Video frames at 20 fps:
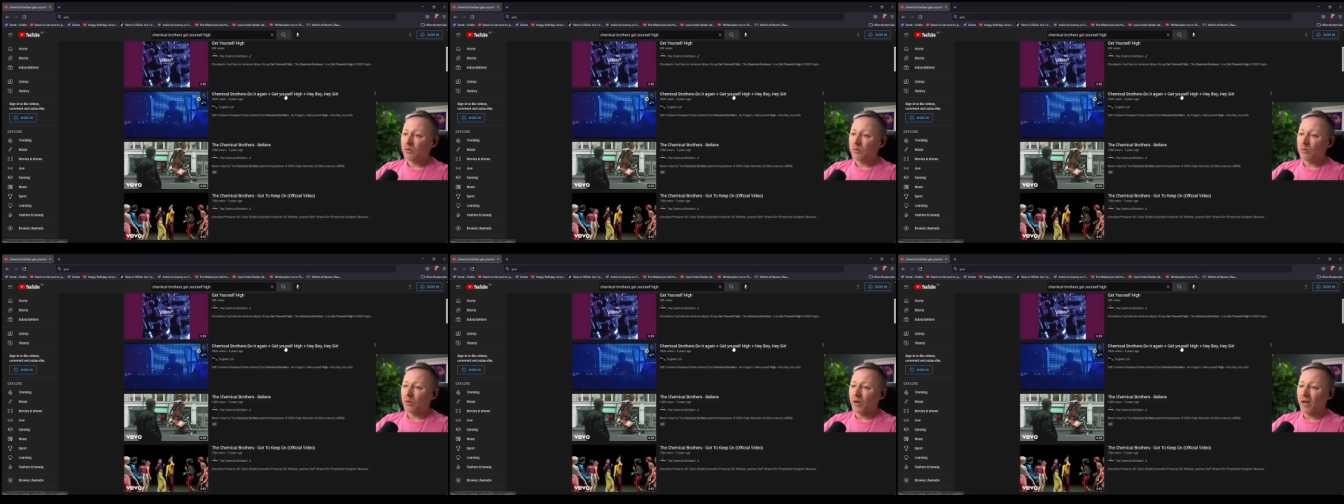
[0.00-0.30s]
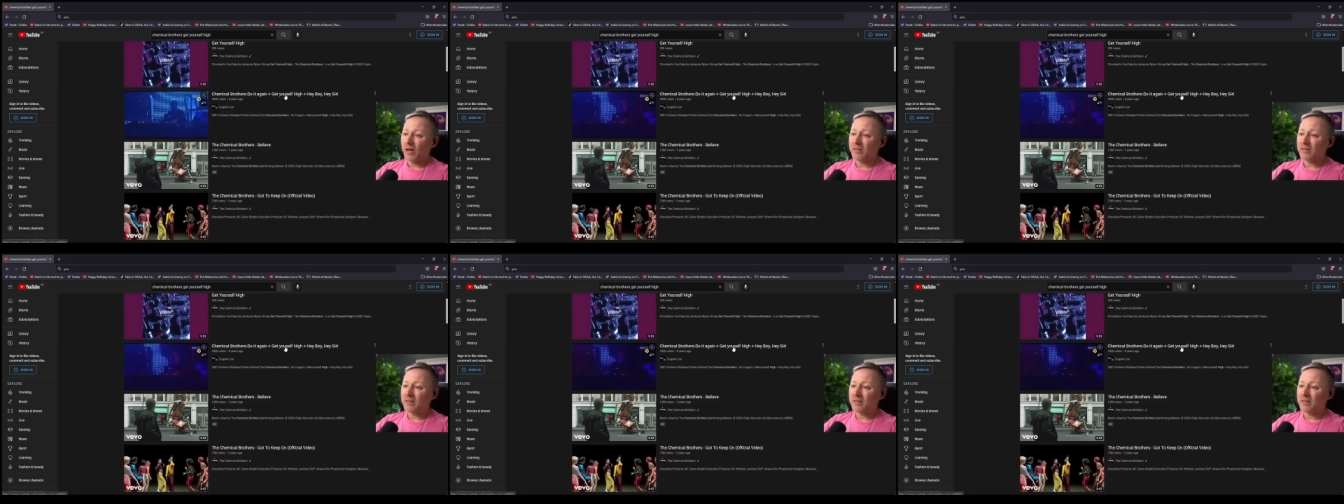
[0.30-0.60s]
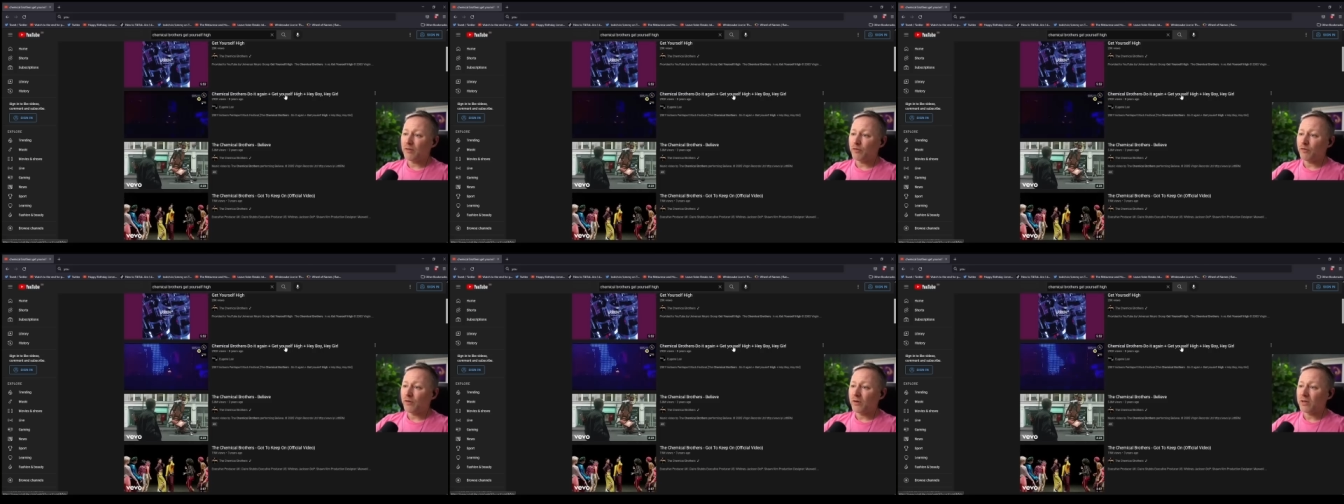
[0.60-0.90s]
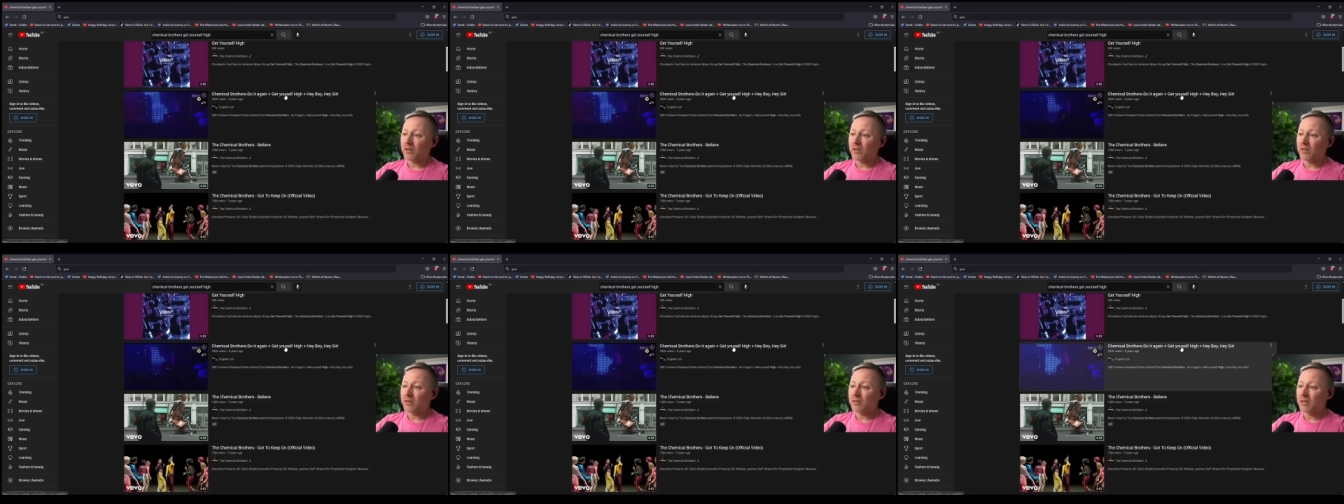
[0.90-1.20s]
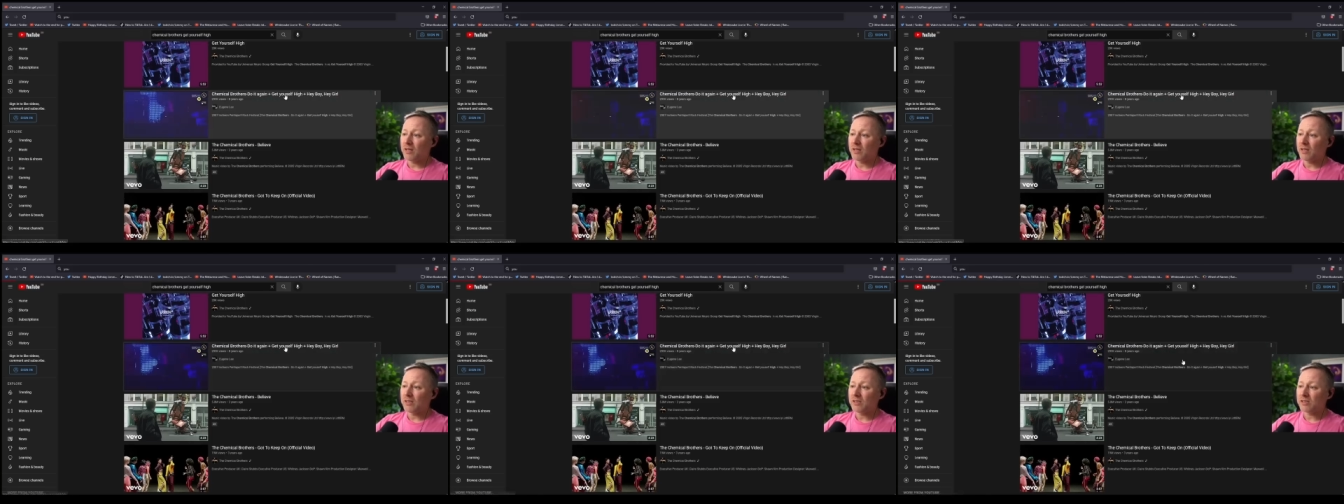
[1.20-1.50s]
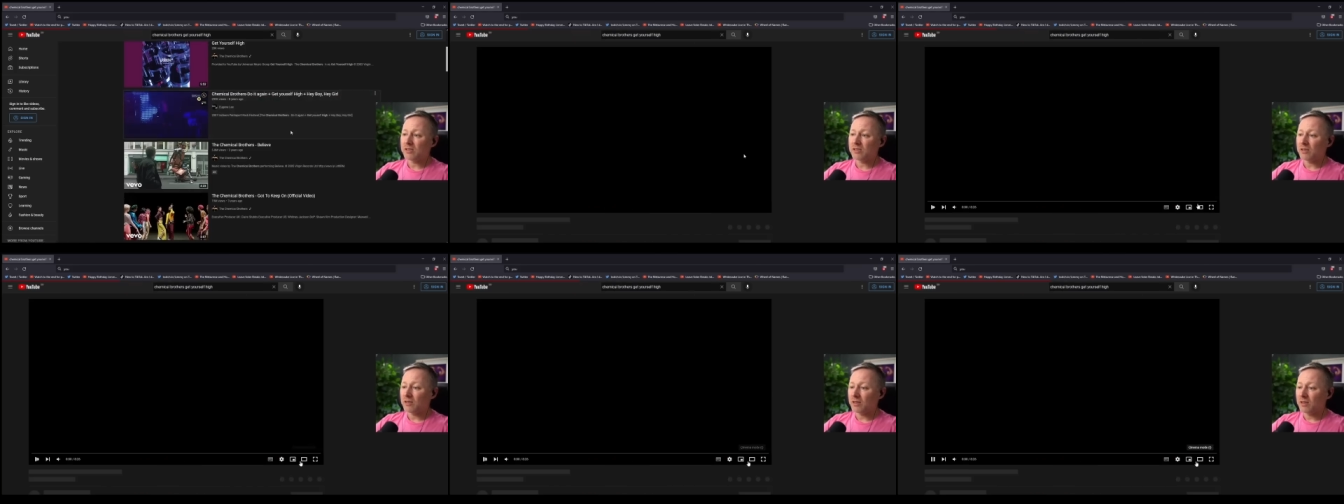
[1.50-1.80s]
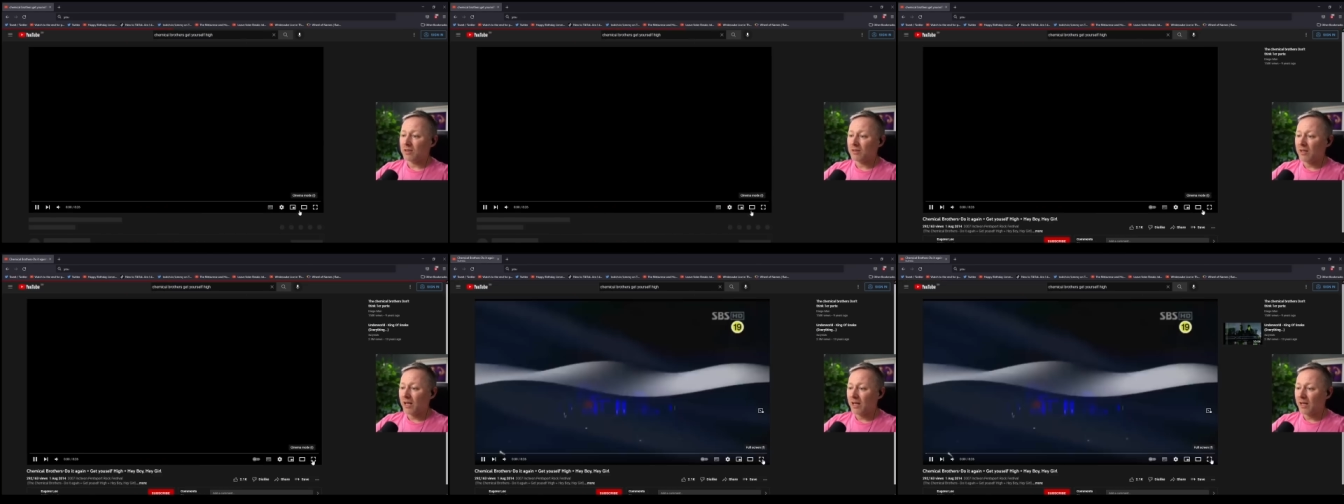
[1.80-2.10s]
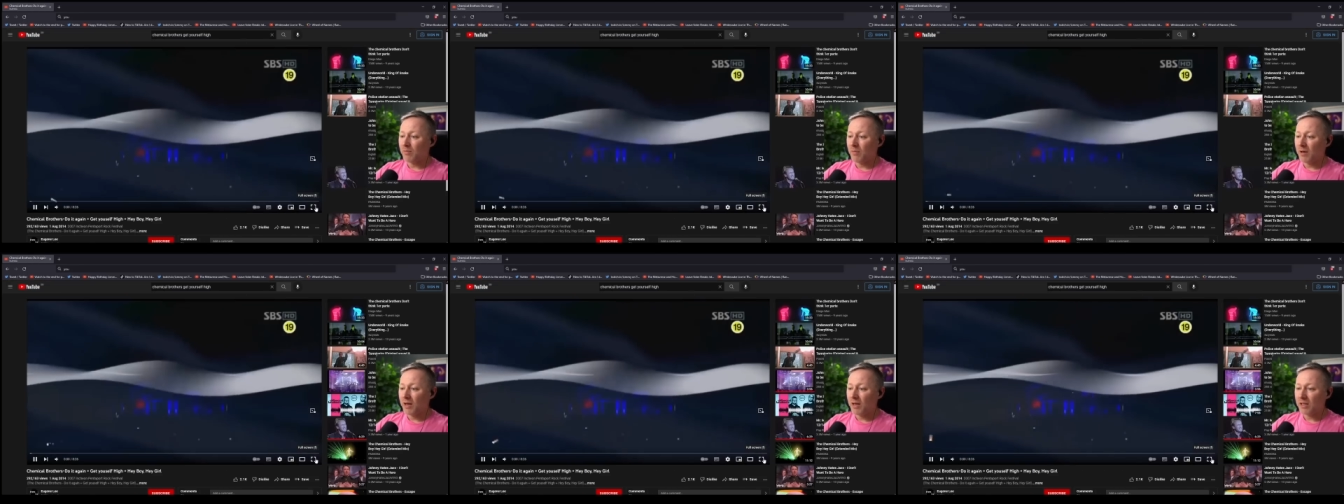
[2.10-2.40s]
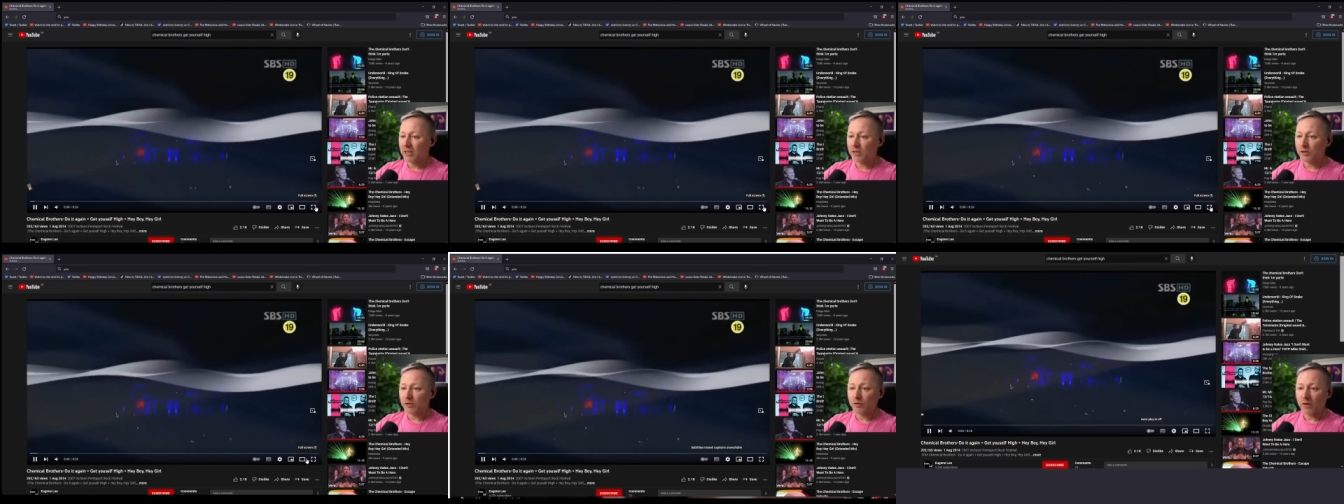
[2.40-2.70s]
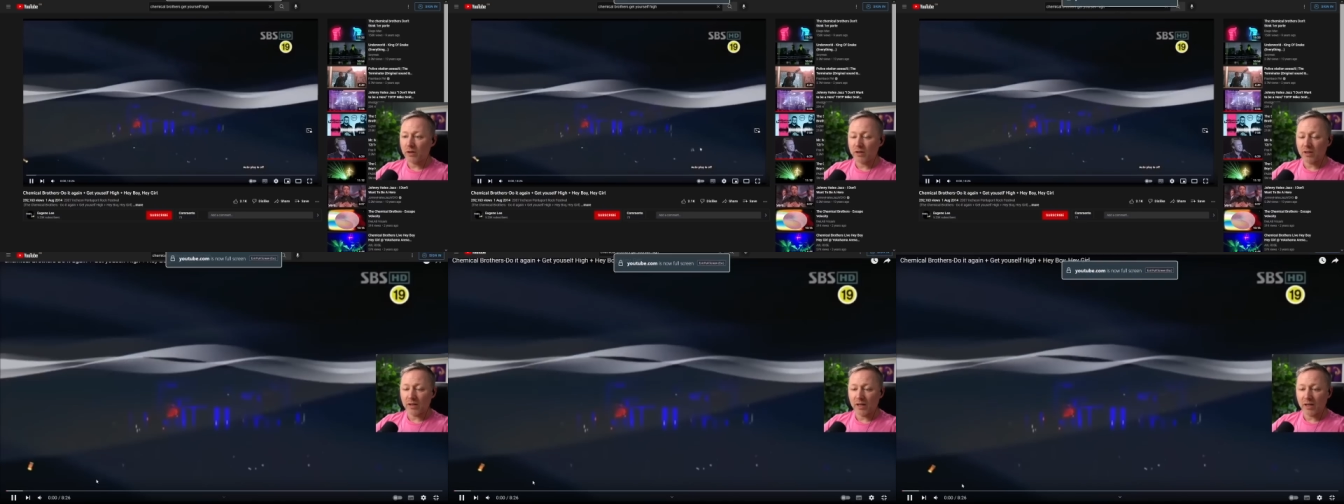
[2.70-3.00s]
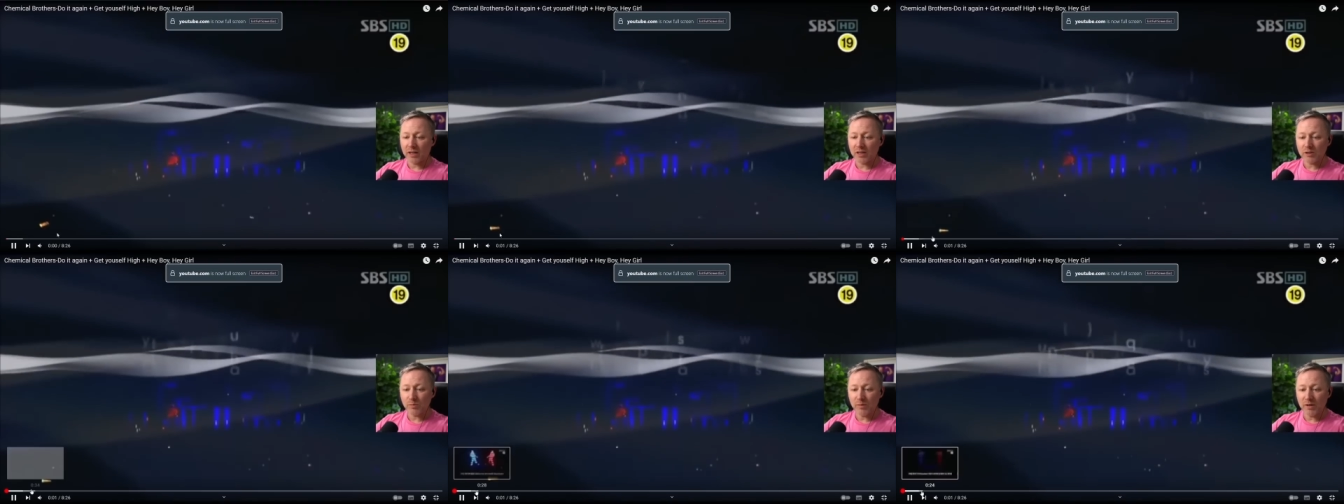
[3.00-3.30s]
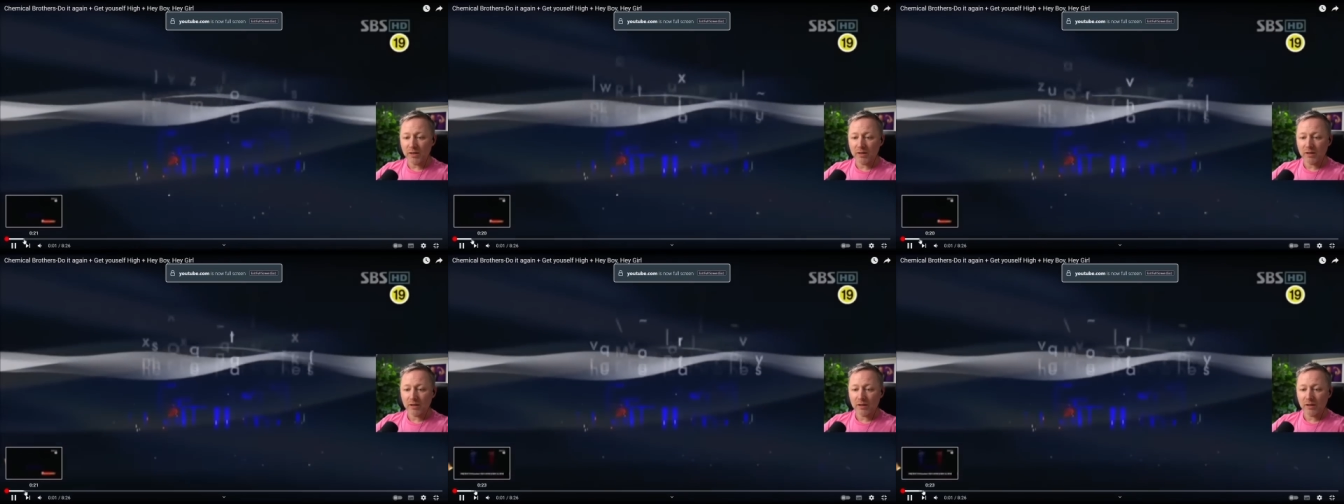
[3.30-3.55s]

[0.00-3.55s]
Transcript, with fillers: why do they fucking do these nightmarish fucking things, man?